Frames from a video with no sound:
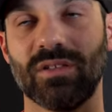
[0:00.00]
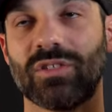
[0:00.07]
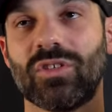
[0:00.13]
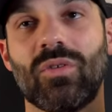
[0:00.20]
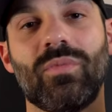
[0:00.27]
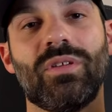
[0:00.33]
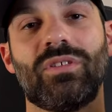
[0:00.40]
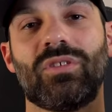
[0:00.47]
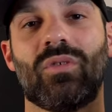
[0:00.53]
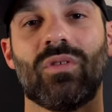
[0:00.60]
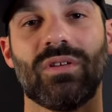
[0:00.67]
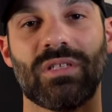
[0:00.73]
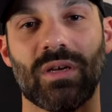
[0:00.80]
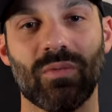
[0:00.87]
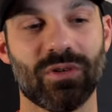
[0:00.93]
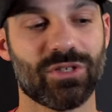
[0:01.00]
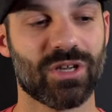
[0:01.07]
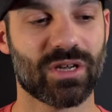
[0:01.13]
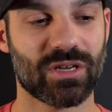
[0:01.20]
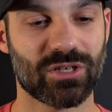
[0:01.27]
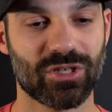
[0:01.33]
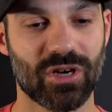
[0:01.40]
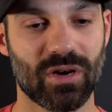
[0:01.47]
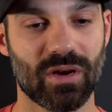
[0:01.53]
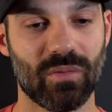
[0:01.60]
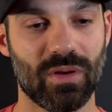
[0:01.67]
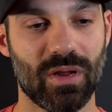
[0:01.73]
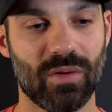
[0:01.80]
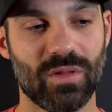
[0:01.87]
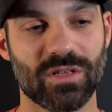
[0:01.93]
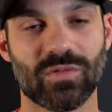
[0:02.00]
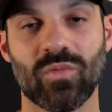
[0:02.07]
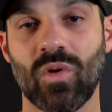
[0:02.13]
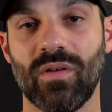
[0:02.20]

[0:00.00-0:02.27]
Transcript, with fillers: so many stories I wish I could share in, in this